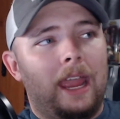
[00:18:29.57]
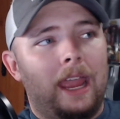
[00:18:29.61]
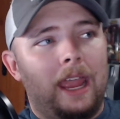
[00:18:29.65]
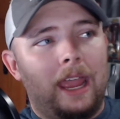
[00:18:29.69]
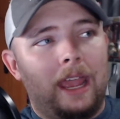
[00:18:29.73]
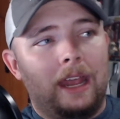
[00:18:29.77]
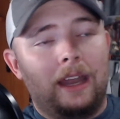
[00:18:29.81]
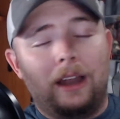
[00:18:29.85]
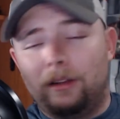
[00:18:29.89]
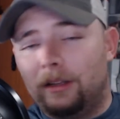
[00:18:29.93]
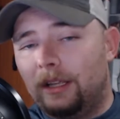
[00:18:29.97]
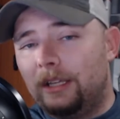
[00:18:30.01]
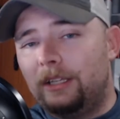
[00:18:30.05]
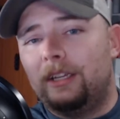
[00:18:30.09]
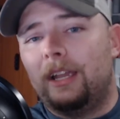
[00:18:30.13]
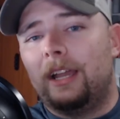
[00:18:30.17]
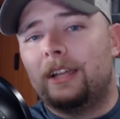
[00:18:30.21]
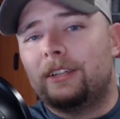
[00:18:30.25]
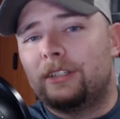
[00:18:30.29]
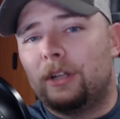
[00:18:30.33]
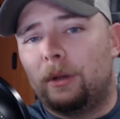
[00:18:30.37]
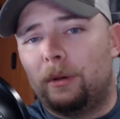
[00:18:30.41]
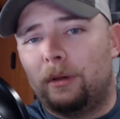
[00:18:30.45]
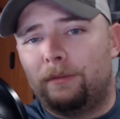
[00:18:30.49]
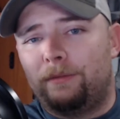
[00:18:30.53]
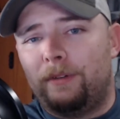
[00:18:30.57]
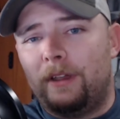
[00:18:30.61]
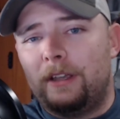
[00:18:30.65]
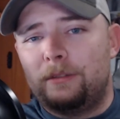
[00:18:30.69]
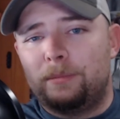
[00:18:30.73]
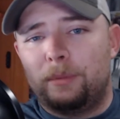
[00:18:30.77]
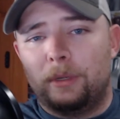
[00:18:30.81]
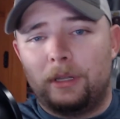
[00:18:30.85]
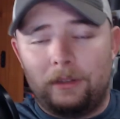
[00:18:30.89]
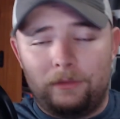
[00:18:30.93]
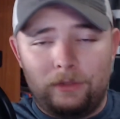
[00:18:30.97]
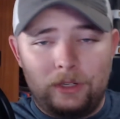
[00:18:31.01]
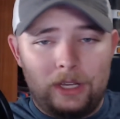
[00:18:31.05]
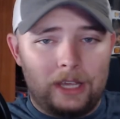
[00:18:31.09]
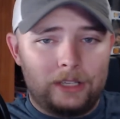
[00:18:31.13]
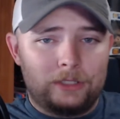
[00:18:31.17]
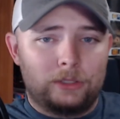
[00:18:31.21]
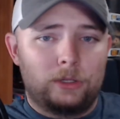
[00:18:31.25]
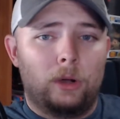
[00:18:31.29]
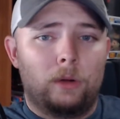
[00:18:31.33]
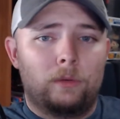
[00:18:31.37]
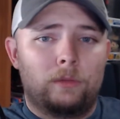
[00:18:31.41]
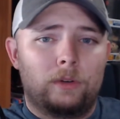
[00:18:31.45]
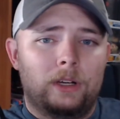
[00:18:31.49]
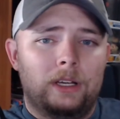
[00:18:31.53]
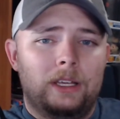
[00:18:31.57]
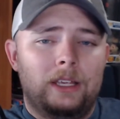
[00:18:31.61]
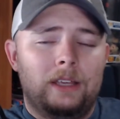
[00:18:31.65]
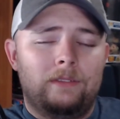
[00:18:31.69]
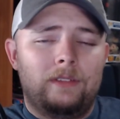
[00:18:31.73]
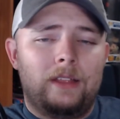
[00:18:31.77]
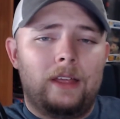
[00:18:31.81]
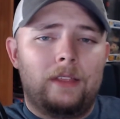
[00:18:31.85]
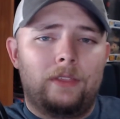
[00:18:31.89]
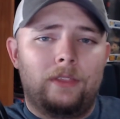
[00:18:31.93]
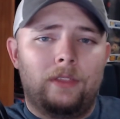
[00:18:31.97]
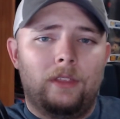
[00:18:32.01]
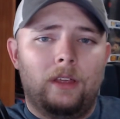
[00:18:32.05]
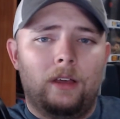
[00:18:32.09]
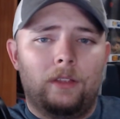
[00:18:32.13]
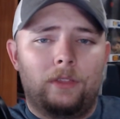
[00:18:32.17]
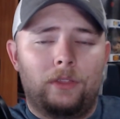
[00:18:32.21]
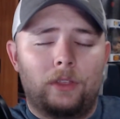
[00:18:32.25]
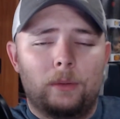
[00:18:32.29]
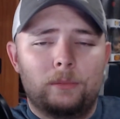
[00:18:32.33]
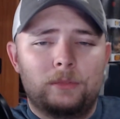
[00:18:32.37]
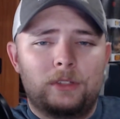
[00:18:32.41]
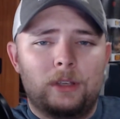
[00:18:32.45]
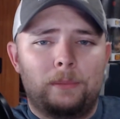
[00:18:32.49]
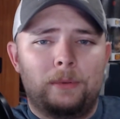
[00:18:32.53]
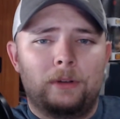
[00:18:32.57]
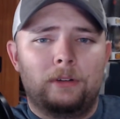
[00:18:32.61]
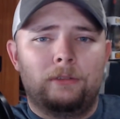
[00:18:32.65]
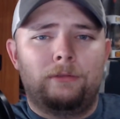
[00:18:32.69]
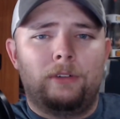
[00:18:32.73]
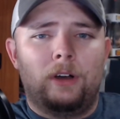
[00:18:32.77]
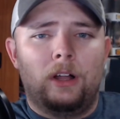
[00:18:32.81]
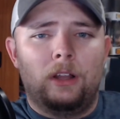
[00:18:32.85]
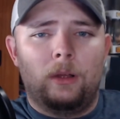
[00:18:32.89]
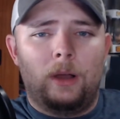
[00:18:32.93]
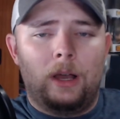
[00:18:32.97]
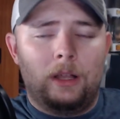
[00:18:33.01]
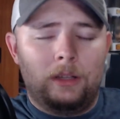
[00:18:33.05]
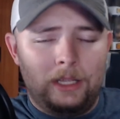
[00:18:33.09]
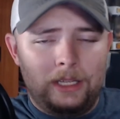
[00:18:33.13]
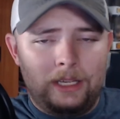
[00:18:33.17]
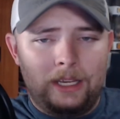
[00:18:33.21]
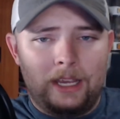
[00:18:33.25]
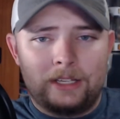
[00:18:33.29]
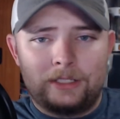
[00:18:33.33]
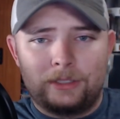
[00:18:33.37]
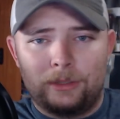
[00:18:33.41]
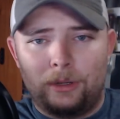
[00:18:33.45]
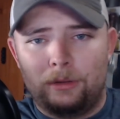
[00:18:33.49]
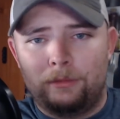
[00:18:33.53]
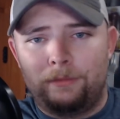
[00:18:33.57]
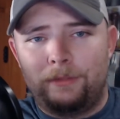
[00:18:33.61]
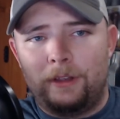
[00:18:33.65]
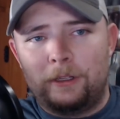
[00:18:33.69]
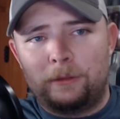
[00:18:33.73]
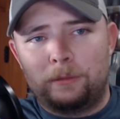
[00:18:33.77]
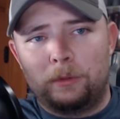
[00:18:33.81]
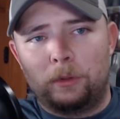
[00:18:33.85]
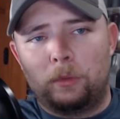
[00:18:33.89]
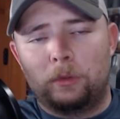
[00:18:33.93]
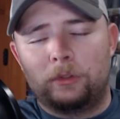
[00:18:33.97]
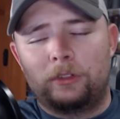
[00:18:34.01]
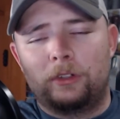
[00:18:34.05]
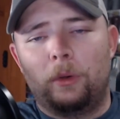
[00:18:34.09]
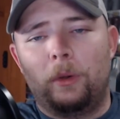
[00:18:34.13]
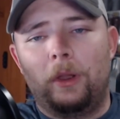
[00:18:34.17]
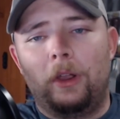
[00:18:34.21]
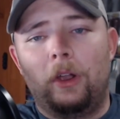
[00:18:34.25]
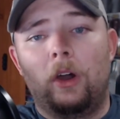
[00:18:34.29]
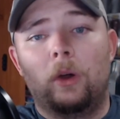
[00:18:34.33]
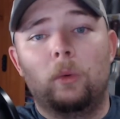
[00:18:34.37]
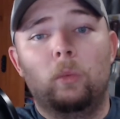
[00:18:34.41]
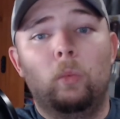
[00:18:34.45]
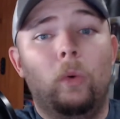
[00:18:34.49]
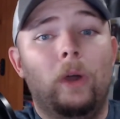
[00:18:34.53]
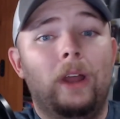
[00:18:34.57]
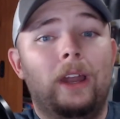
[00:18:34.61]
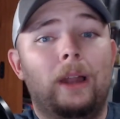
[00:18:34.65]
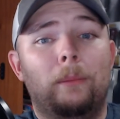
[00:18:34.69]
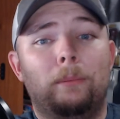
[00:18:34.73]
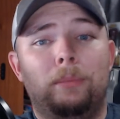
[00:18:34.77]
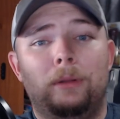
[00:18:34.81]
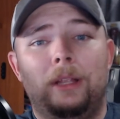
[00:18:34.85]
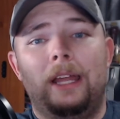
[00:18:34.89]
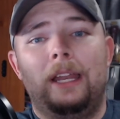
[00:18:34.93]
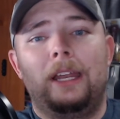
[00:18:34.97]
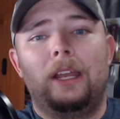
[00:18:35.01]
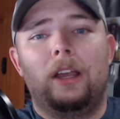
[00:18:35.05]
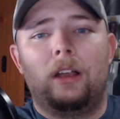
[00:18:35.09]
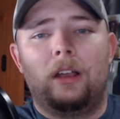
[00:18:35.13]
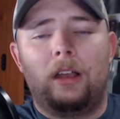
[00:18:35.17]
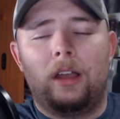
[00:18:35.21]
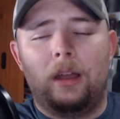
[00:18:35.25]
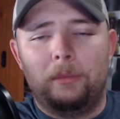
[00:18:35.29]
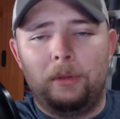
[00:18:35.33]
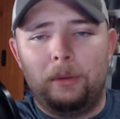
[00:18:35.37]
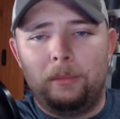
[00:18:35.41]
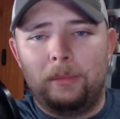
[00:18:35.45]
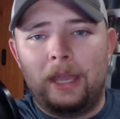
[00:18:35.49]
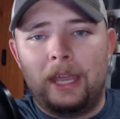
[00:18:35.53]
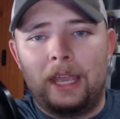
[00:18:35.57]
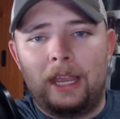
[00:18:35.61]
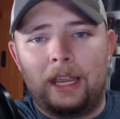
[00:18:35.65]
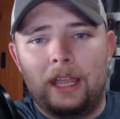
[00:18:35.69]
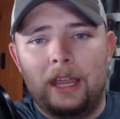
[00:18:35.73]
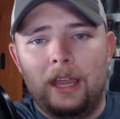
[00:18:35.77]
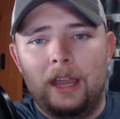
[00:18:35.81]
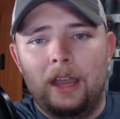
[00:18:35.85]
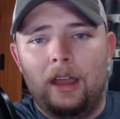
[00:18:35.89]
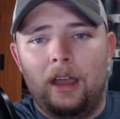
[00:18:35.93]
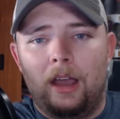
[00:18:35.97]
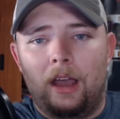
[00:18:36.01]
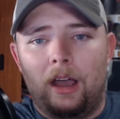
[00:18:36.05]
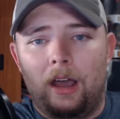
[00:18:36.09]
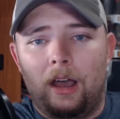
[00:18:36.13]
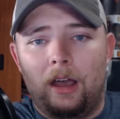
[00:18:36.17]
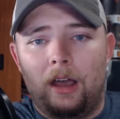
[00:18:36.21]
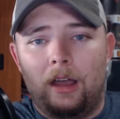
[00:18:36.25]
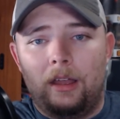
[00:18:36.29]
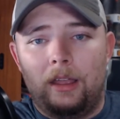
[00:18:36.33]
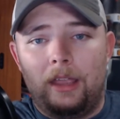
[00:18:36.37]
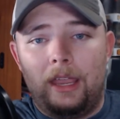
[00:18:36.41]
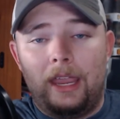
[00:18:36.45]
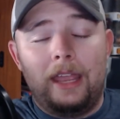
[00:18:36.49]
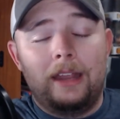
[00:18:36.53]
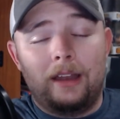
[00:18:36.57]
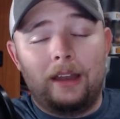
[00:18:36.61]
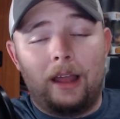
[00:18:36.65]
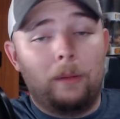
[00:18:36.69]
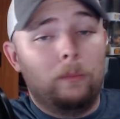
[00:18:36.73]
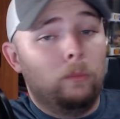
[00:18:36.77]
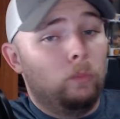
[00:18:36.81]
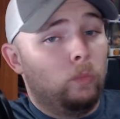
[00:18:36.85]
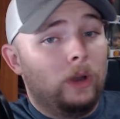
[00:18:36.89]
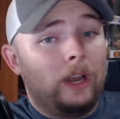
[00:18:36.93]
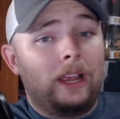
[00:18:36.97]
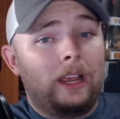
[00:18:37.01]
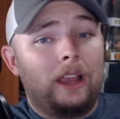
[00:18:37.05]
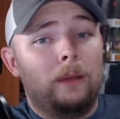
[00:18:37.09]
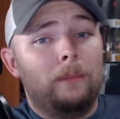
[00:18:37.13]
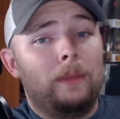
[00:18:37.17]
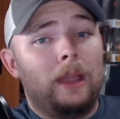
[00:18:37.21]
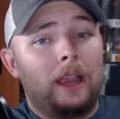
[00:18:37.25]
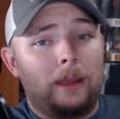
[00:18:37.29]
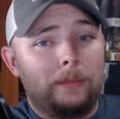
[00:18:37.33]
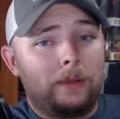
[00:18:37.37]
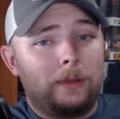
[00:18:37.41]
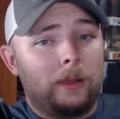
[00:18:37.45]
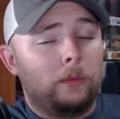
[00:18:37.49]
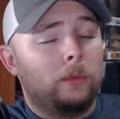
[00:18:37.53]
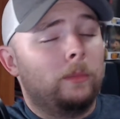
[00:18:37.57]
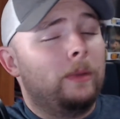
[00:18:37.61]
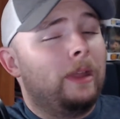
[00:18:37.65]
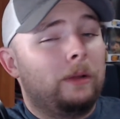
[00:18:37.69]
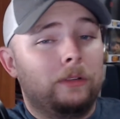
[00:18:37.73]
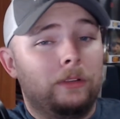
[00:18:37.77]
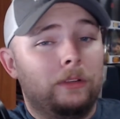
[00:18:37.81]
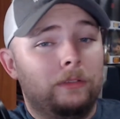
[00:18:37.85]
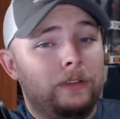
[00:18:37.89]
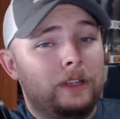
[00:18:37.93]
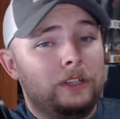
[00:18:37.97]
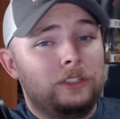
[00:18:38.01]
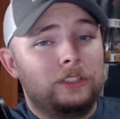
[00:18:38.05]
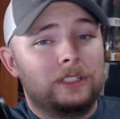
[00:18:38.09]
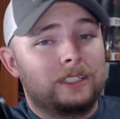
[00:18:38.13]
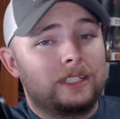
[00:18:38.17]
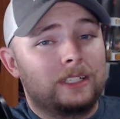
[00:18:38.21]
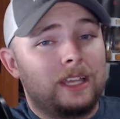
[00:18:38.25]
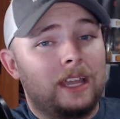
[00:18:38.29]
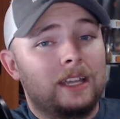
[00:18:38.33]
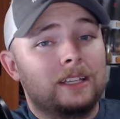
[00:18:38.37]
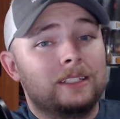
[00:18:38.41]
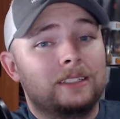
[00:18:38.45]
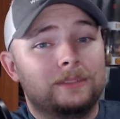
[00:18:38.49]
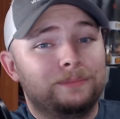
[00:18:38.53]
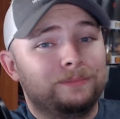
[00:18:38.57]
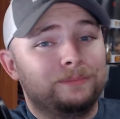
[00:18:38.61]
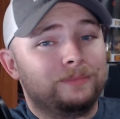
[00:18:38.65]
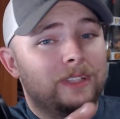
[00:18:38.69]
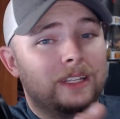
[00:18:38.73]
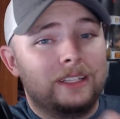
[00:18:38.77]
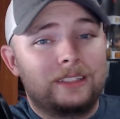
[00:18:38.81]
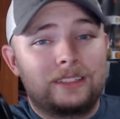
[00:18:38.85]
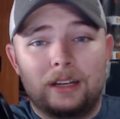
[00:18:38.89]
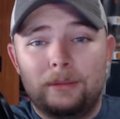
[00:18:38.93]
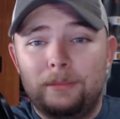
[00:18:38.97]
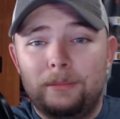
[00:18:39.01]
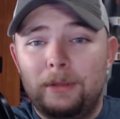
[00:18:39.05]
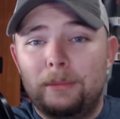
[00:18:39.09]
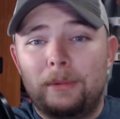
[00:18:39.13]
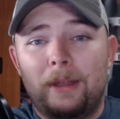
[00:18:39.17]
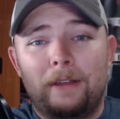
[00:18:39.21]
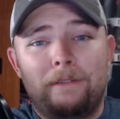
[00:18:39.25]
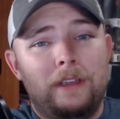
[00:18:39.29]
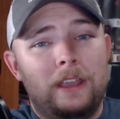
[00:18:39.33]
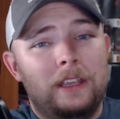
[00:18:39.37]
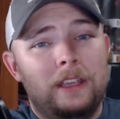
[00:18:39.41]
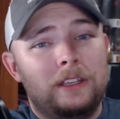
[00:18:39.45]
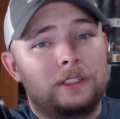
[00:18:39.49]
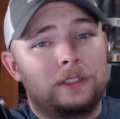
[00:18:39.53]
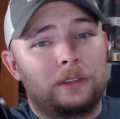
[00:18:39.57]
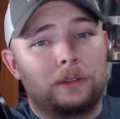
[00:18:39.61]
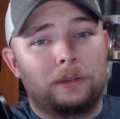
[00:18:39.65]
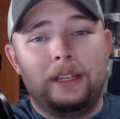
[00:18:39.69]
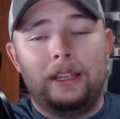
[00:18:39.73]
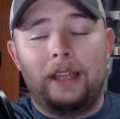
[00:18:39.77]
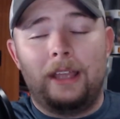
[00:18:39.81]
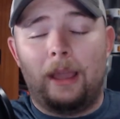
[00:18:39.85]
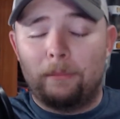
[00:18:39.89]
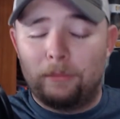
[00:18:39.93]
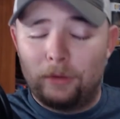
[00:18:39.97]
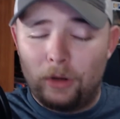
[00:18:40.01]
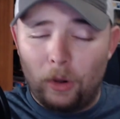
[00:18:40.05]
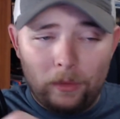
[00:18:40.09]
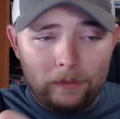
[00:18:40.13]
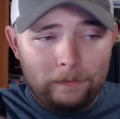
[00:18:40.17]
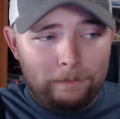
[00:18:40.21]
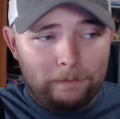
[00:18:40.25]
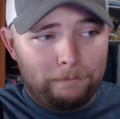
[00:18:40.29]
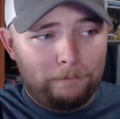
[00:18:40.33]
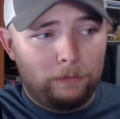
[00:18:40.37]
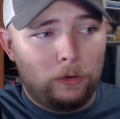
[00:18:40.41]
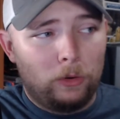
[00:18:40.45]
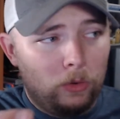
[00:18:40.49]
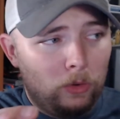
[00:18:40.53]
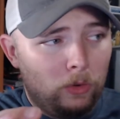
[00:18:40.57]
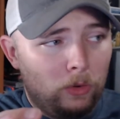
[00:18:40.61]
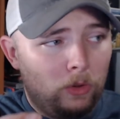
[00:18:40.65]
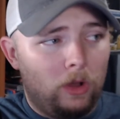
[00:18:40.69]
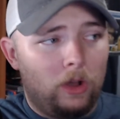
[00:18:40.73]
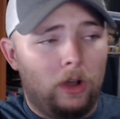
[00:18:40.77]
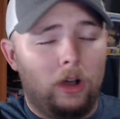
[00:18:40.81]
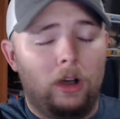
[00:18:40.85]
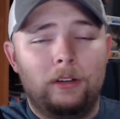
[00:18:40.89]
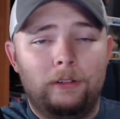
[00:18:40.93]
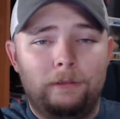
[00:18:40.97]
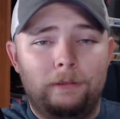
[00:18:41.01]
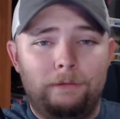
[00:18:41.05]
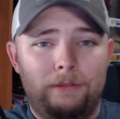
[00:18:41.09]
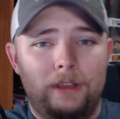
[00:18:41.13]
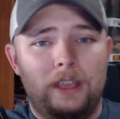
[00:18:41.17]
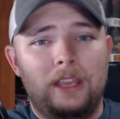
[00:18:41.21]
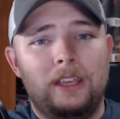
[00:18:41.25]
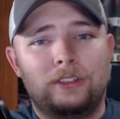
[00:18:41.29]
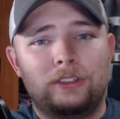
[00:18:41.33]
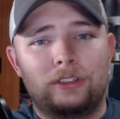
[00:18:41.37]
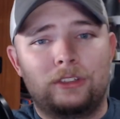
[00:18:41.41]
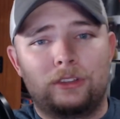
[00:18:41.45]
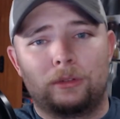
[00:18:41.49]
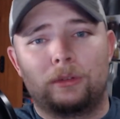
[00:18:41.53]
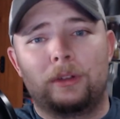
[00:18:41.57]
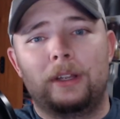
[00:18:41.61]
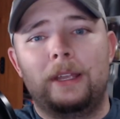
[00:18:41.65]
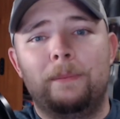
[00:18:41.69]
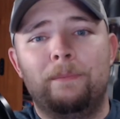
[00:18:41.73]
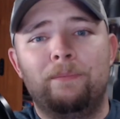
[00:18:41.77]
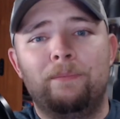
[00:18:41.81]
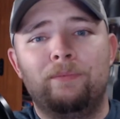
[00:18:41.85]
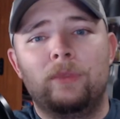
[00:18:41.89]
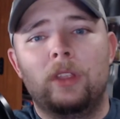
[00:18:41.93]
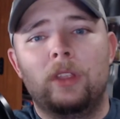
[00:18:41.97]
And I'll let you guys know on Facebook. If you guys go over and give that a thumbs up and a follow, I'll let you guys know on Facebook what's going on, when I'm planning on coming back. When I come back, I'm coming back with a vengeance, guys. It's going to be my Phase 3. I'm going full on Phase 3.